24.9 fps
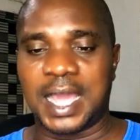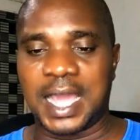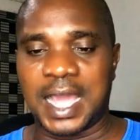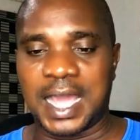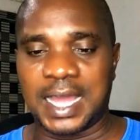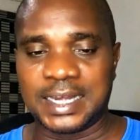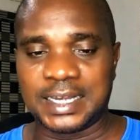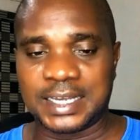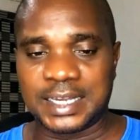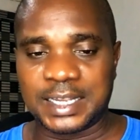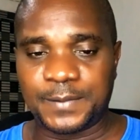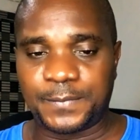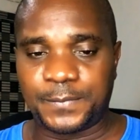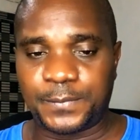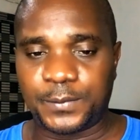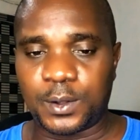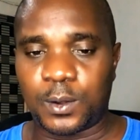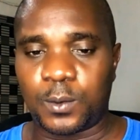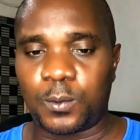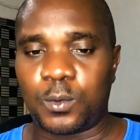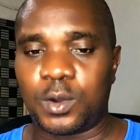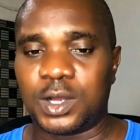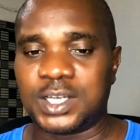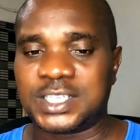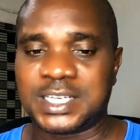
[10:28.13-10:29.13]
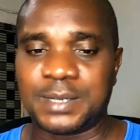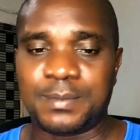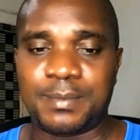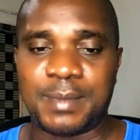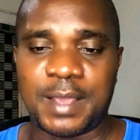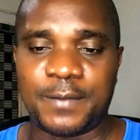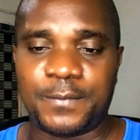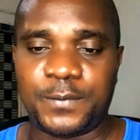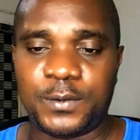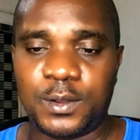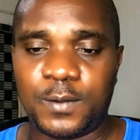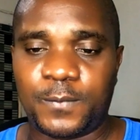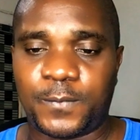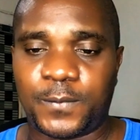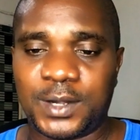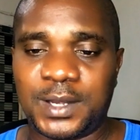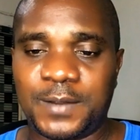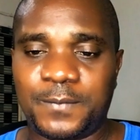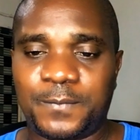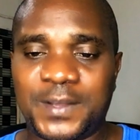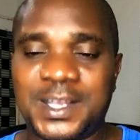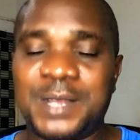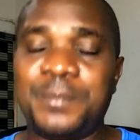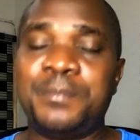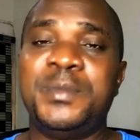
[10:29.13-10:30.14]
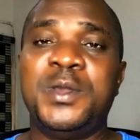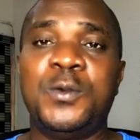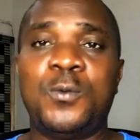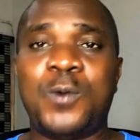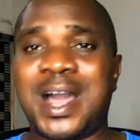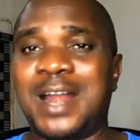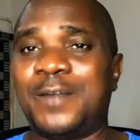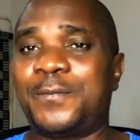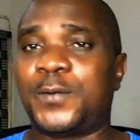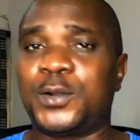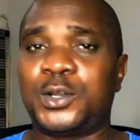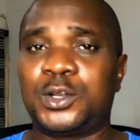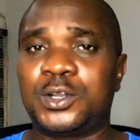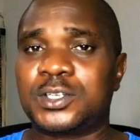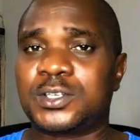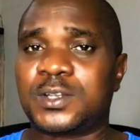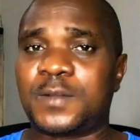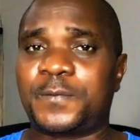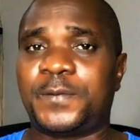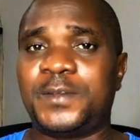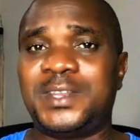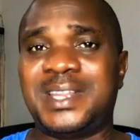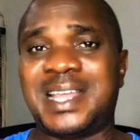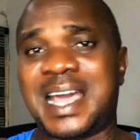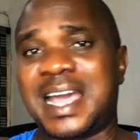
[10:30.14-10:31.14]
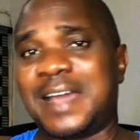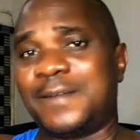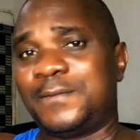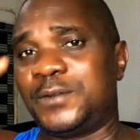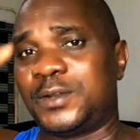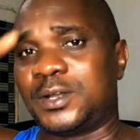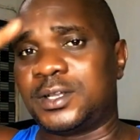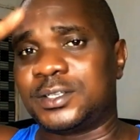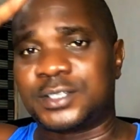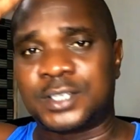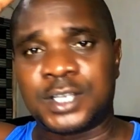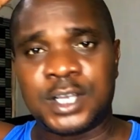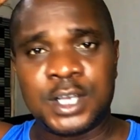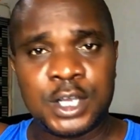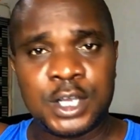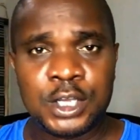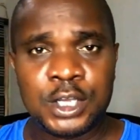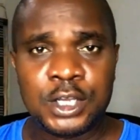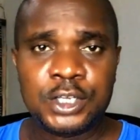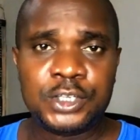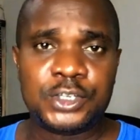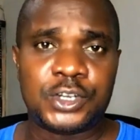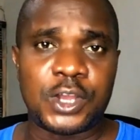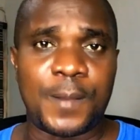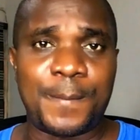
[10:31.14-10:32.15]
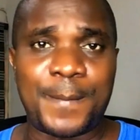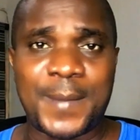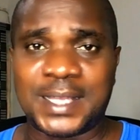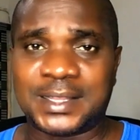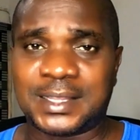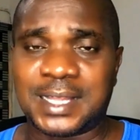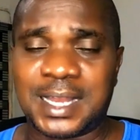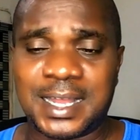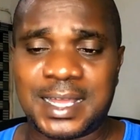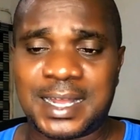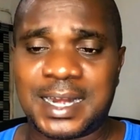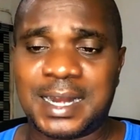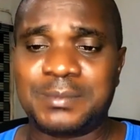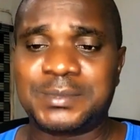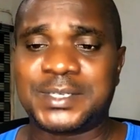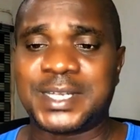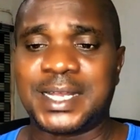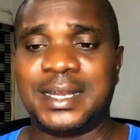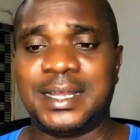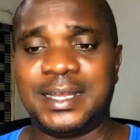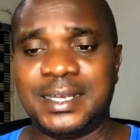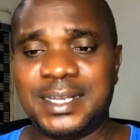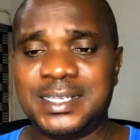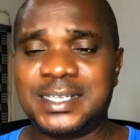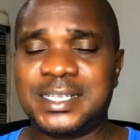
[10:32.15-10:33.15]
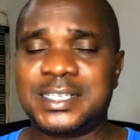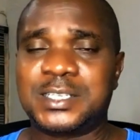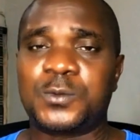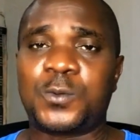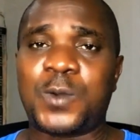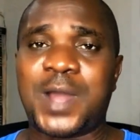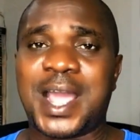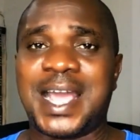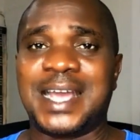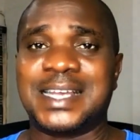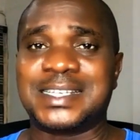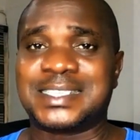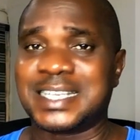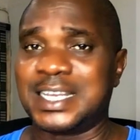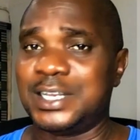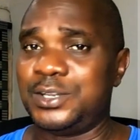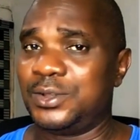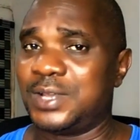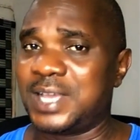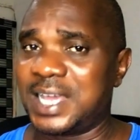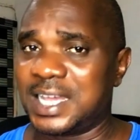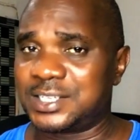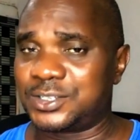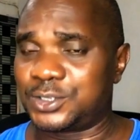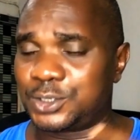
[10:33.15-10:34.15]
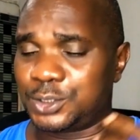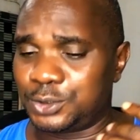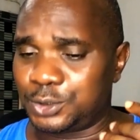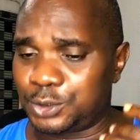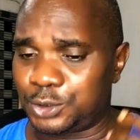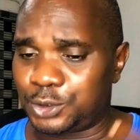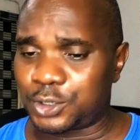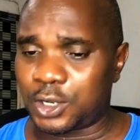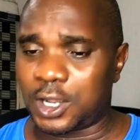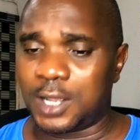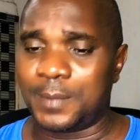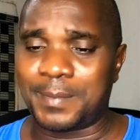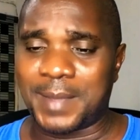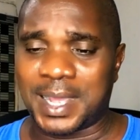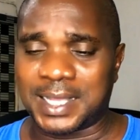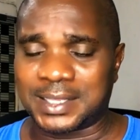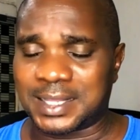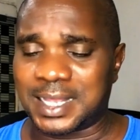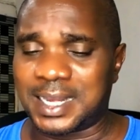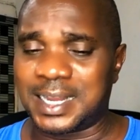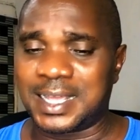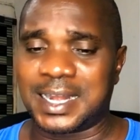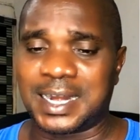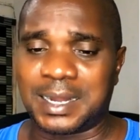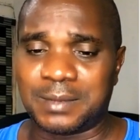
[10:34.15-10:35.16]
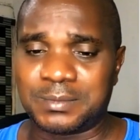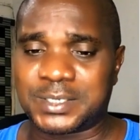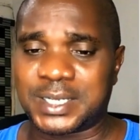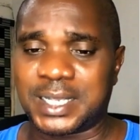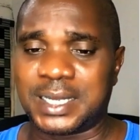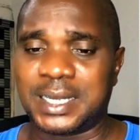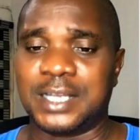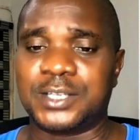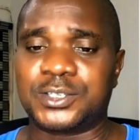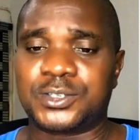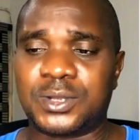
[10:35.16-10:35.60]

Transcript: And if you're watching my video for the first... Meanwhile, for those of you that have not joined my Telegram channel, this is why I said you guys should join my Telegram channel.